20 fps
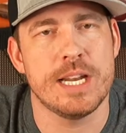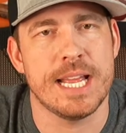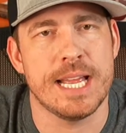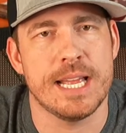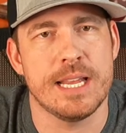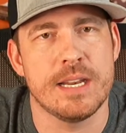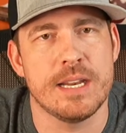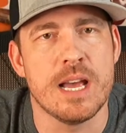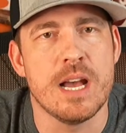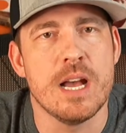
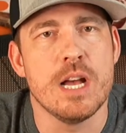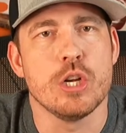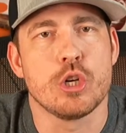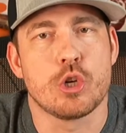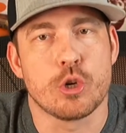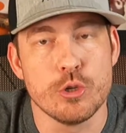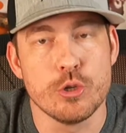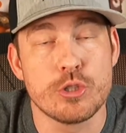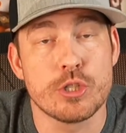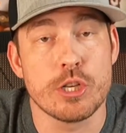in
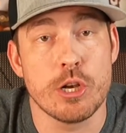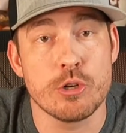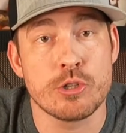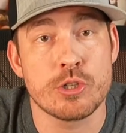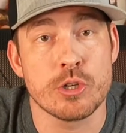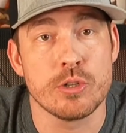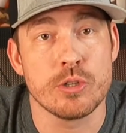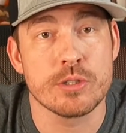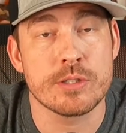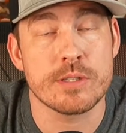True
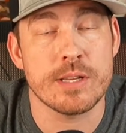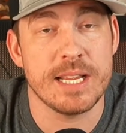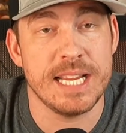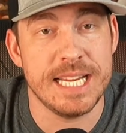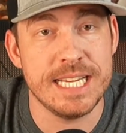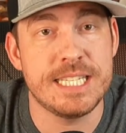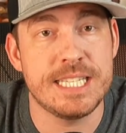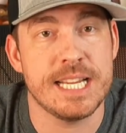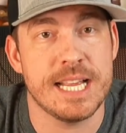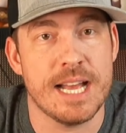Social's
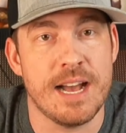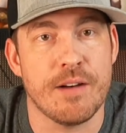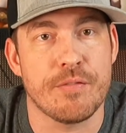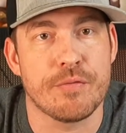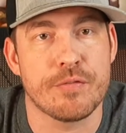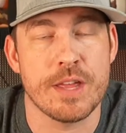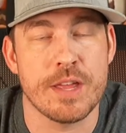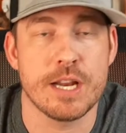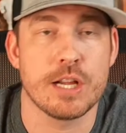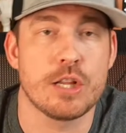
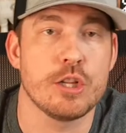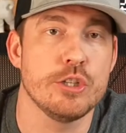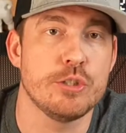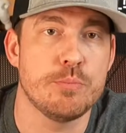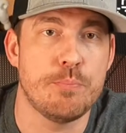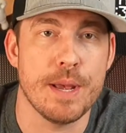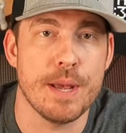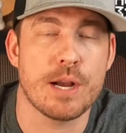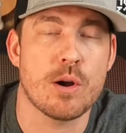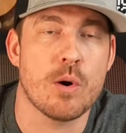ETF that includes
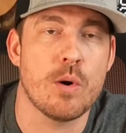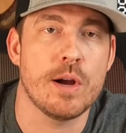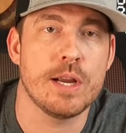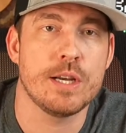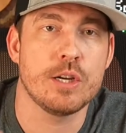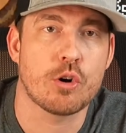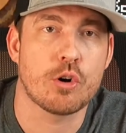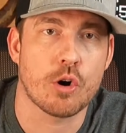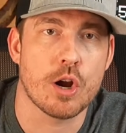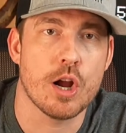
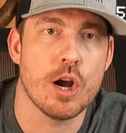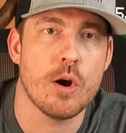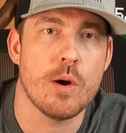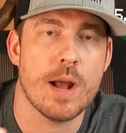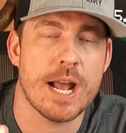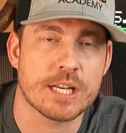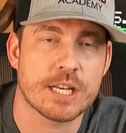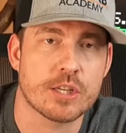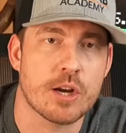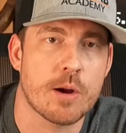Bitcoin, Crow,
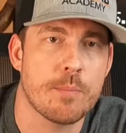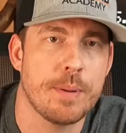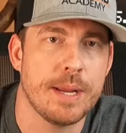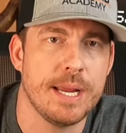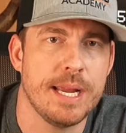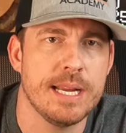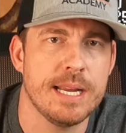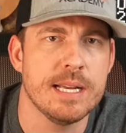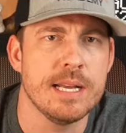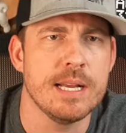
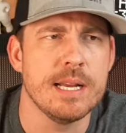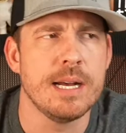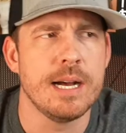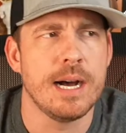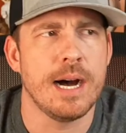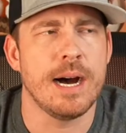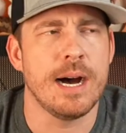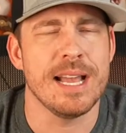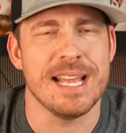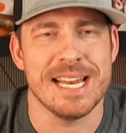XRP,
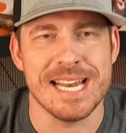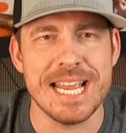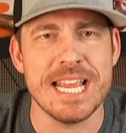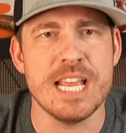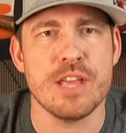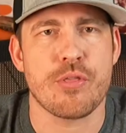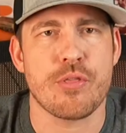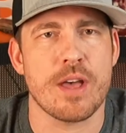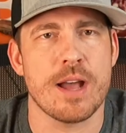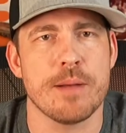and
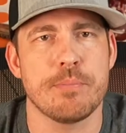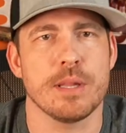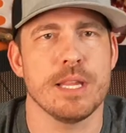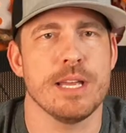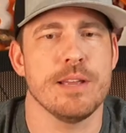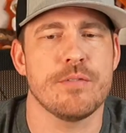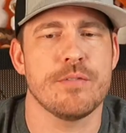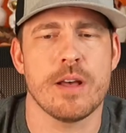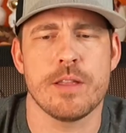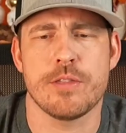ETH, I
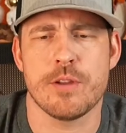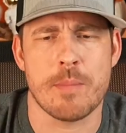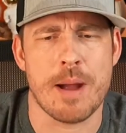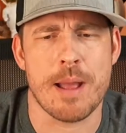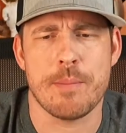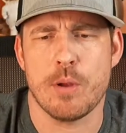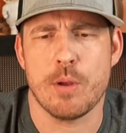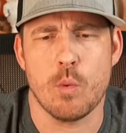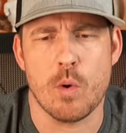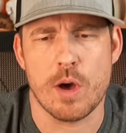believe. There
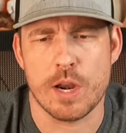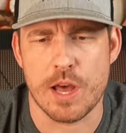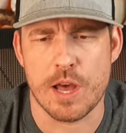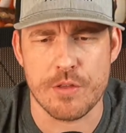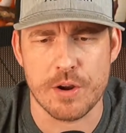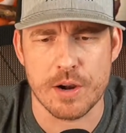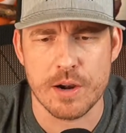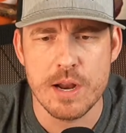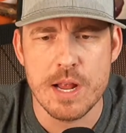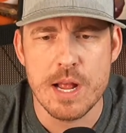might be one
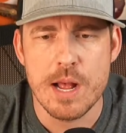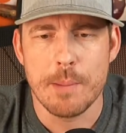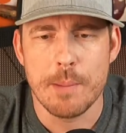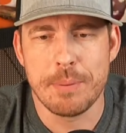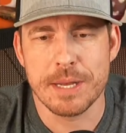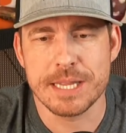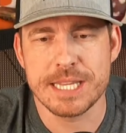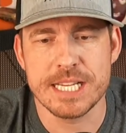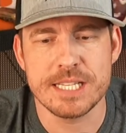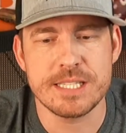other.
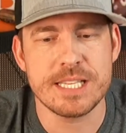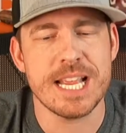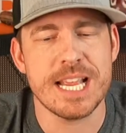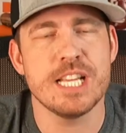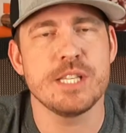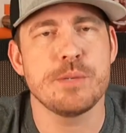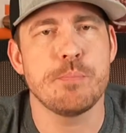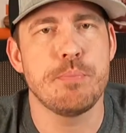But this is